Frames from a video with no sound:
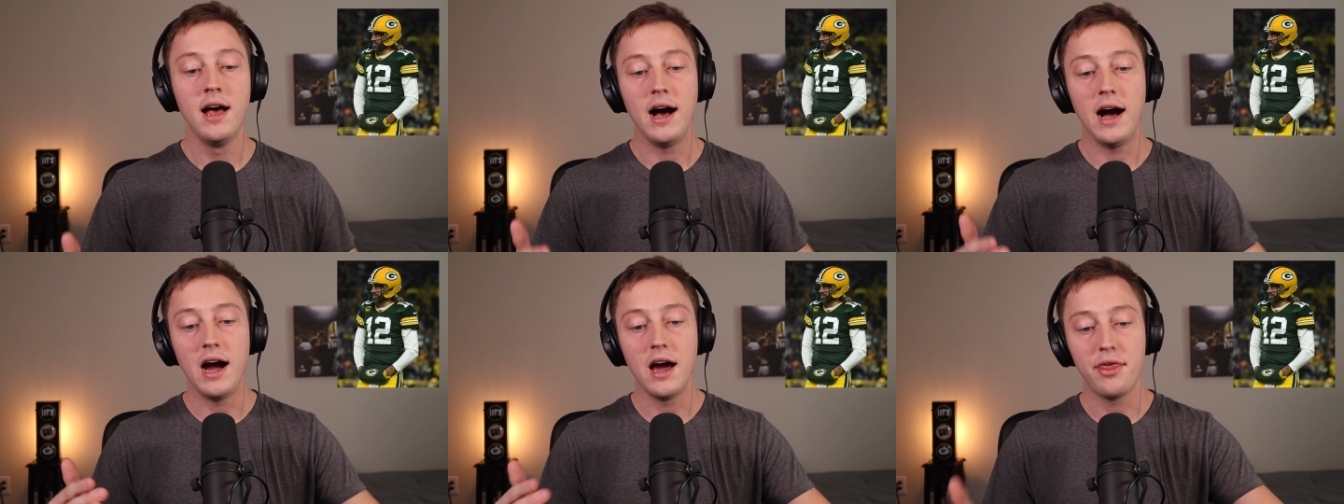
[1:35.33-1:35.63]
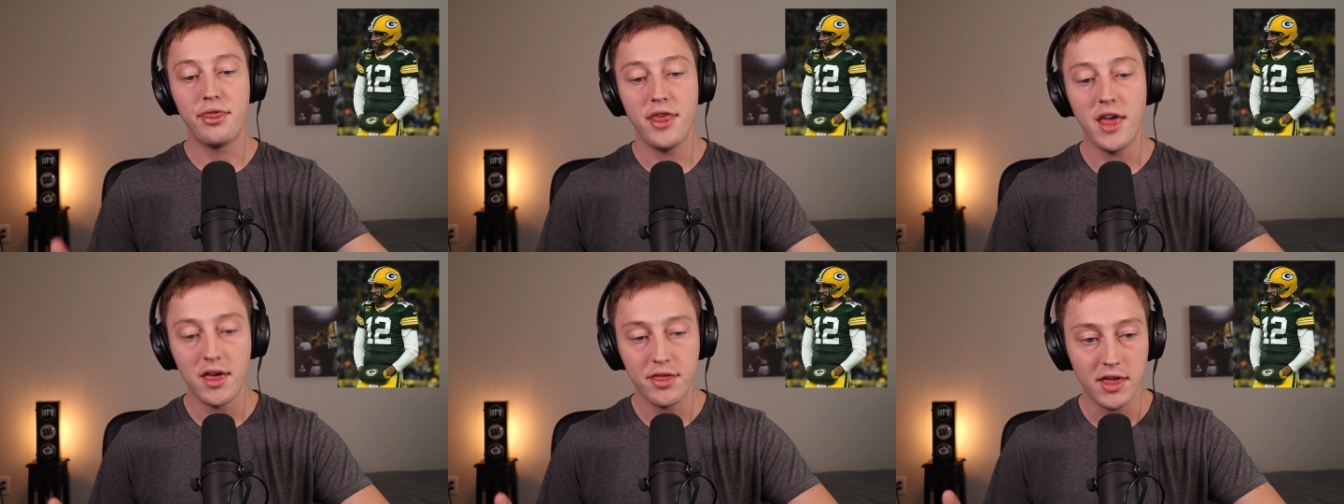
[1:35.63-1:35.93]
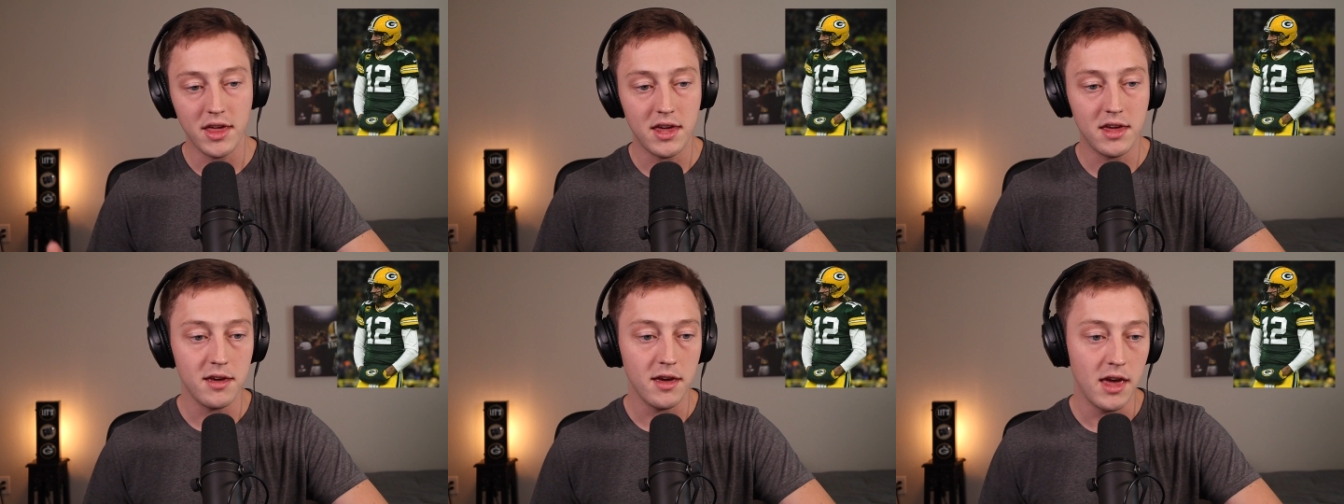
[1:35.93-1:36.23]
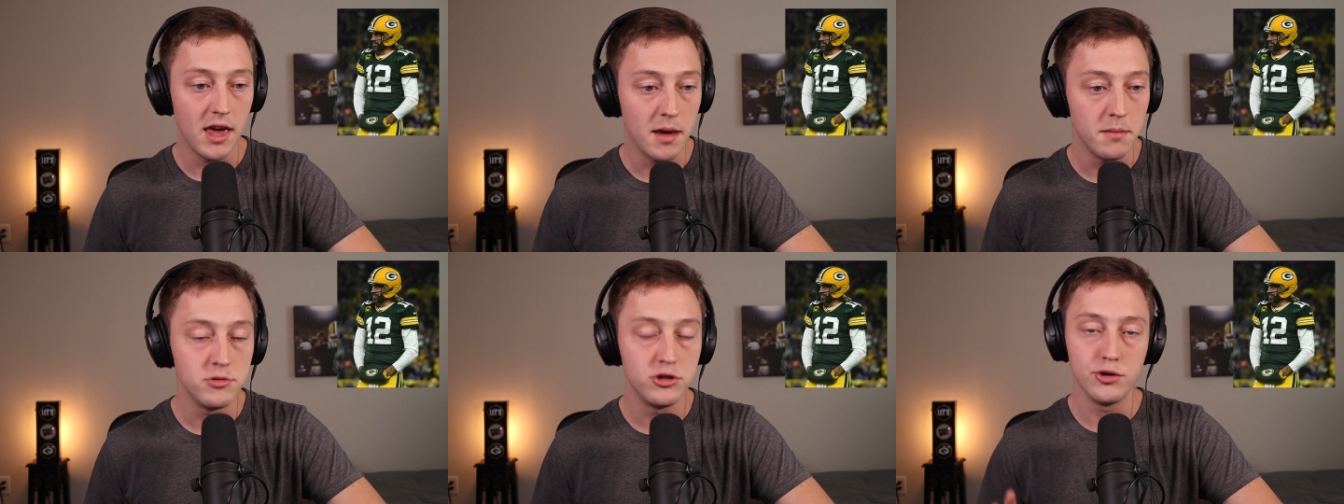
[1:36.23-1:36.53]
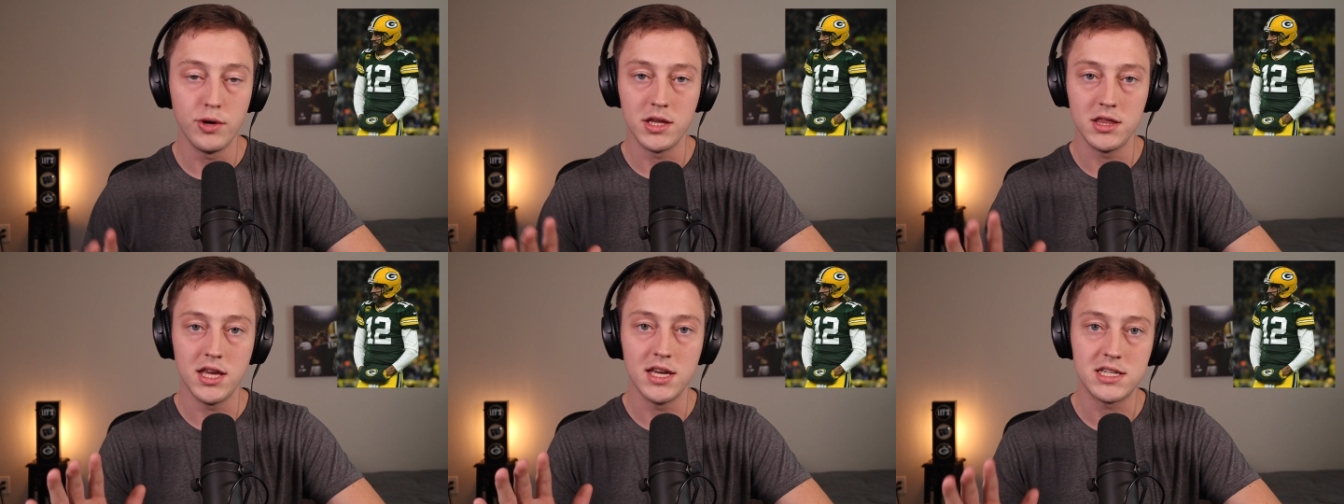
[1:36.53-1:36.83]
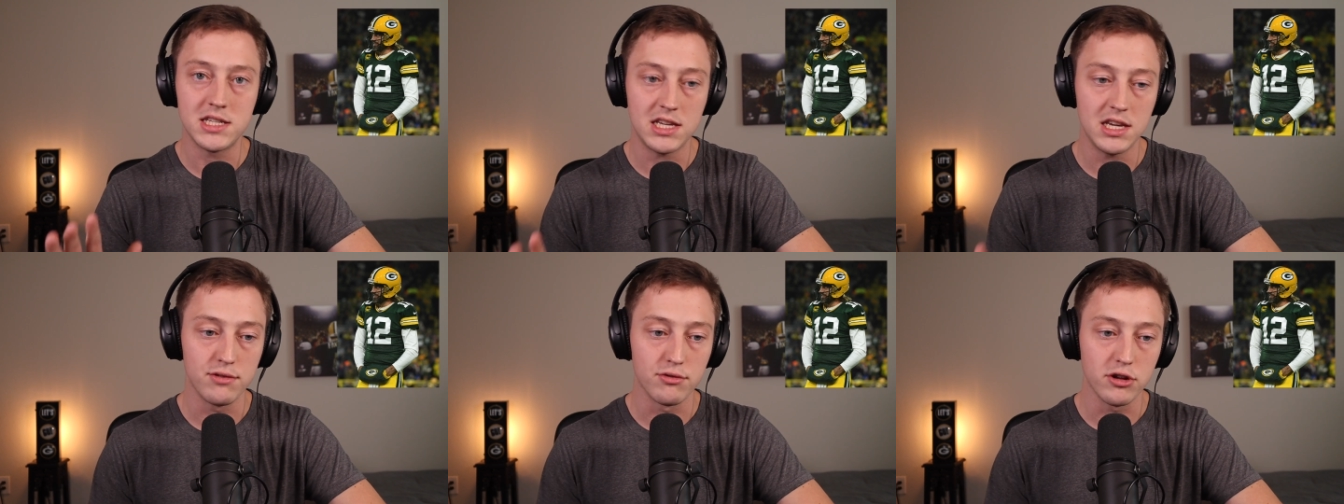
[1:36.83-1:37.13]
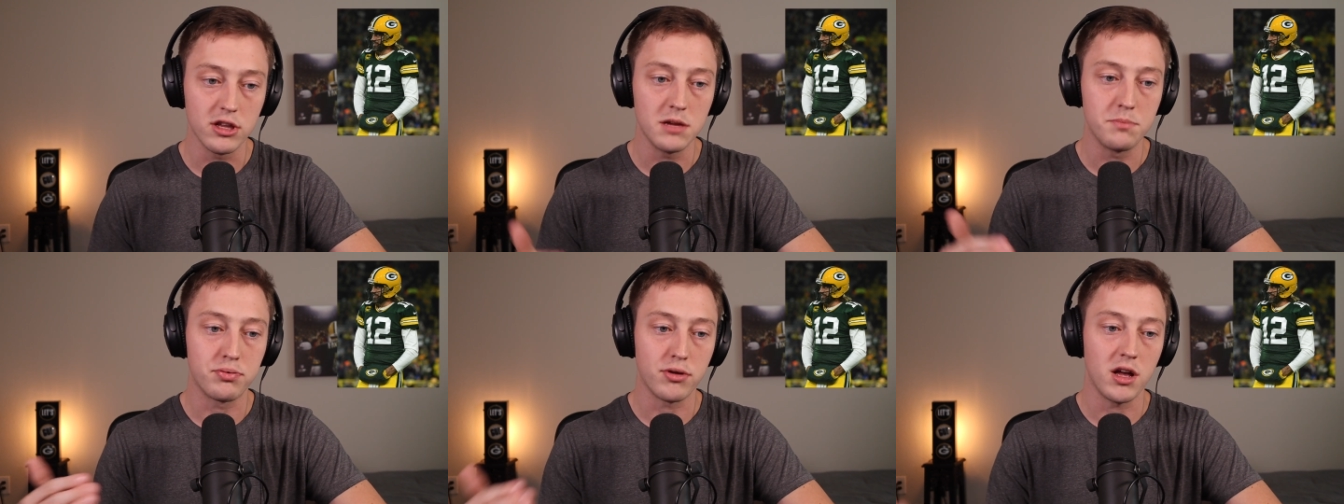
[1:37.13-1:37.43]
I think that him doing this, he
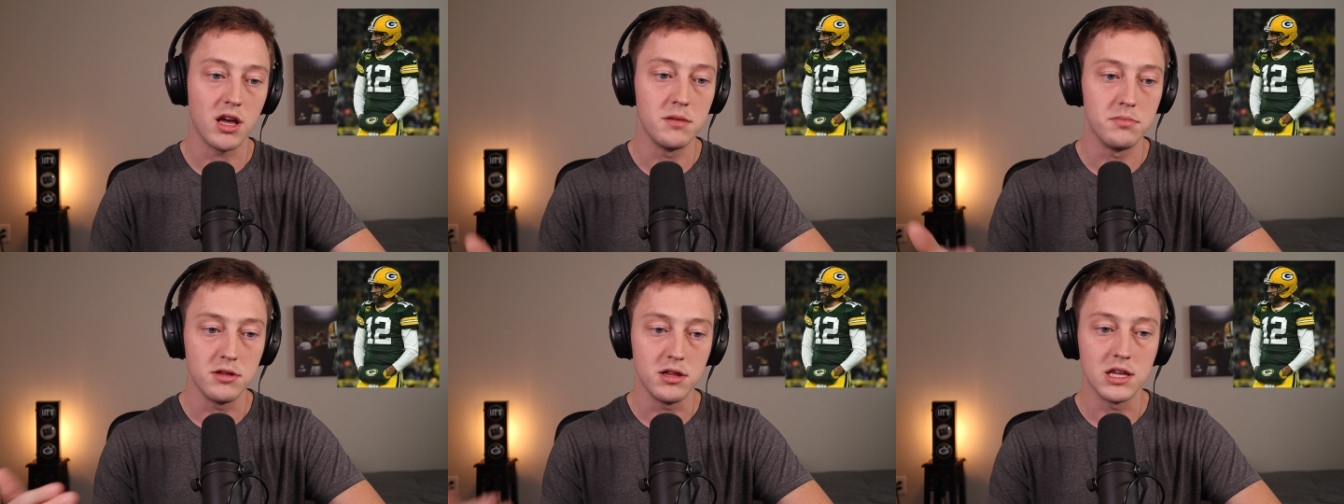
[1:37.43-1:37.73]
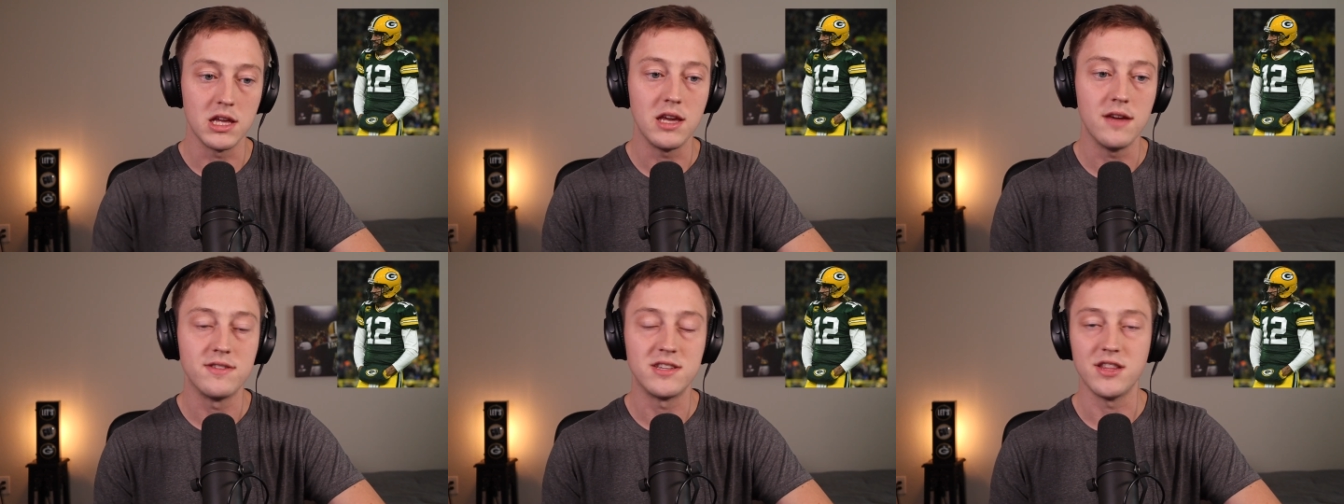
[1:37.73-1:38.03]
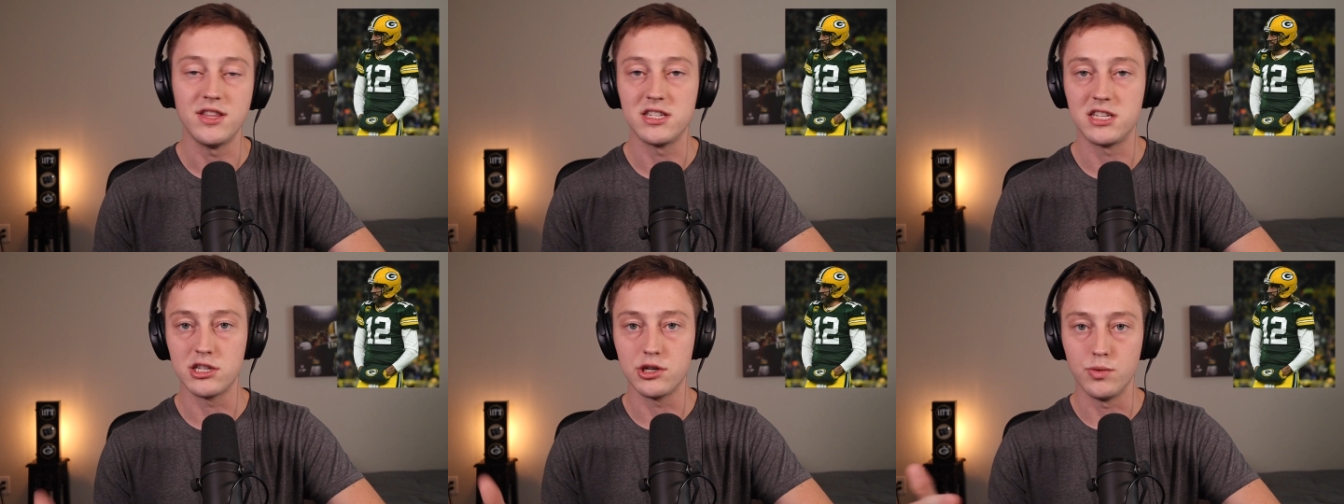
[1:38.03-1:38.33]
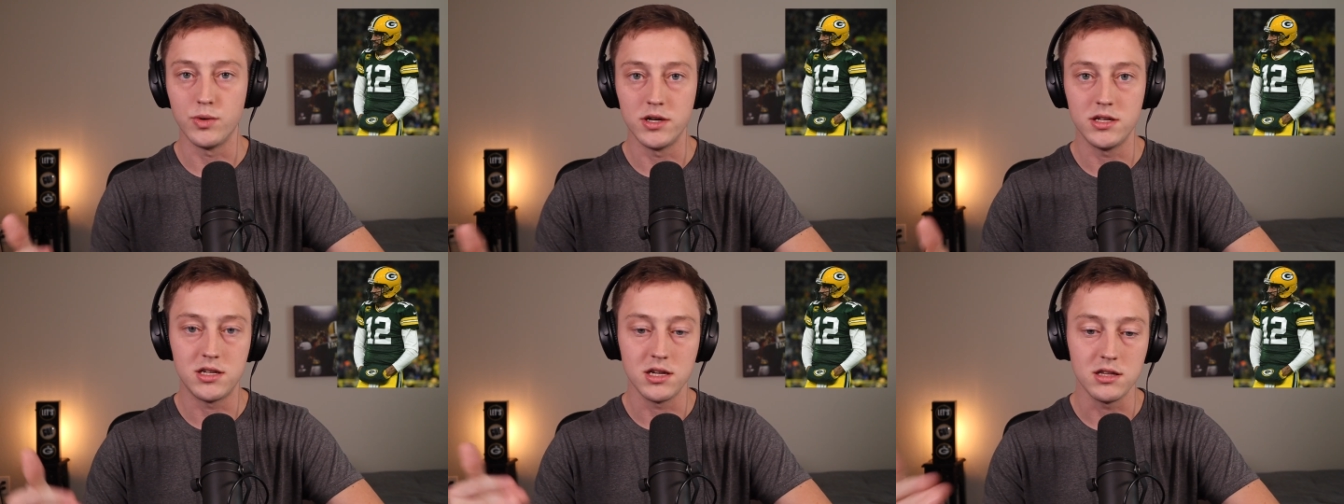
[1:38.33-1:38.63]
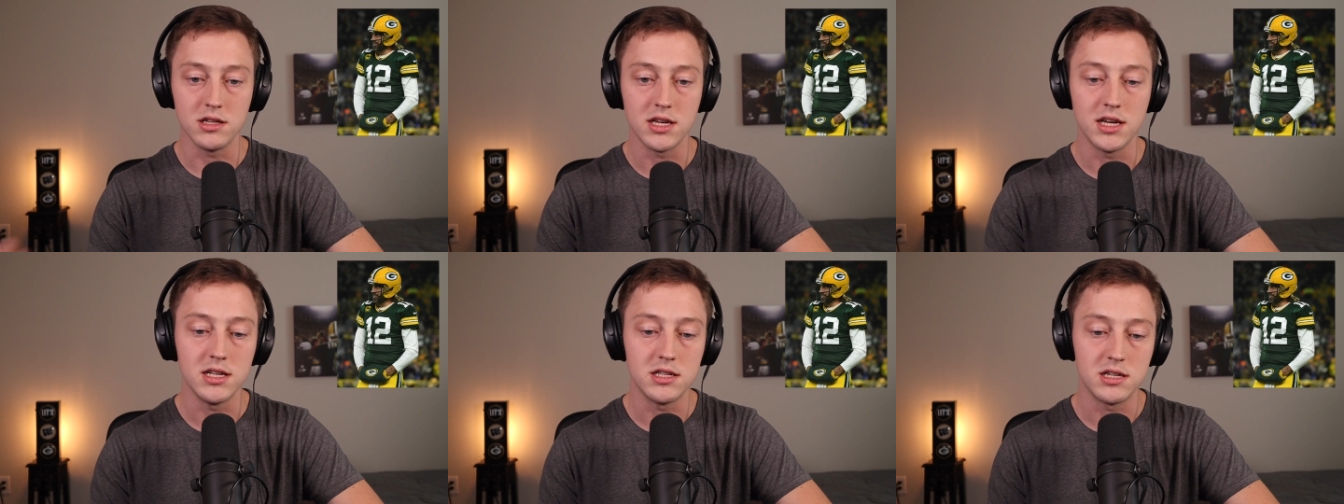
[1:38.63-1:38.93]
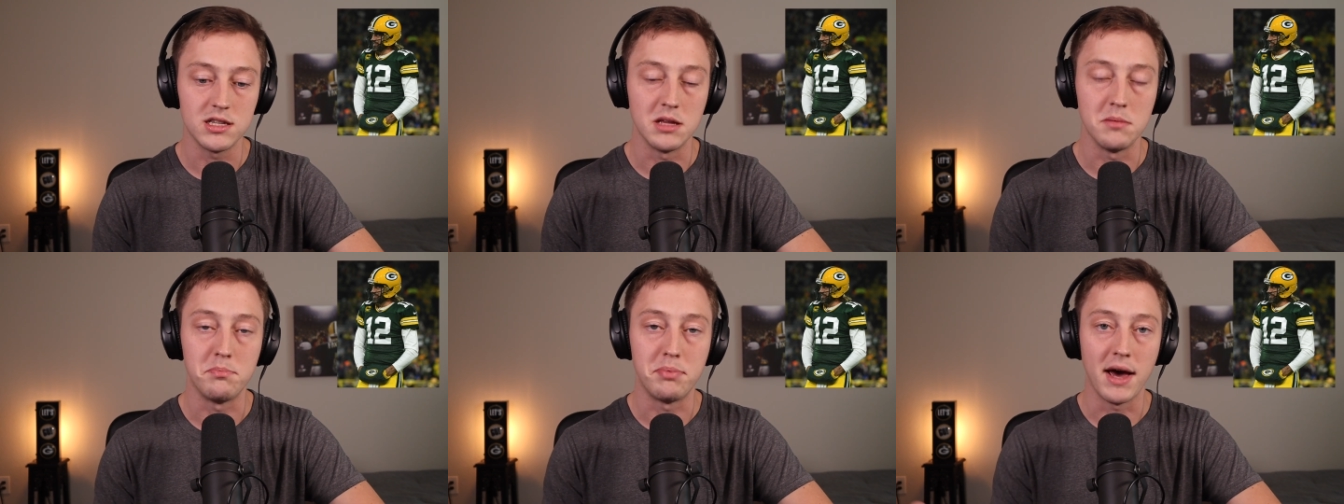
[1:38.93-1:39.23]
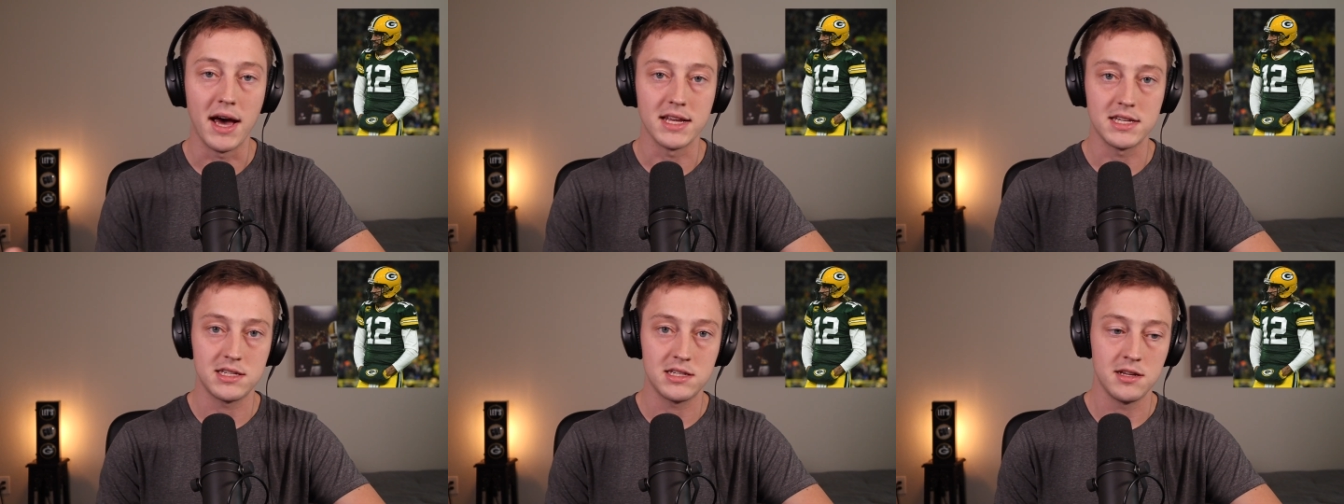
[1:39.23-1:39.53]
really probably believes that this is going to lead to the
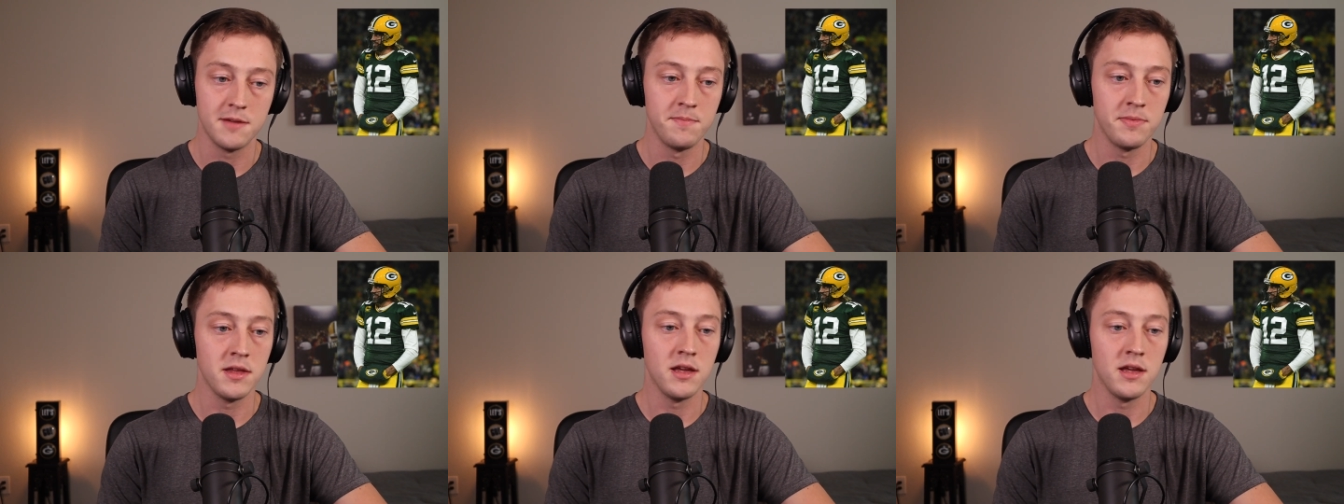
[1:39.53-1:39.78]
best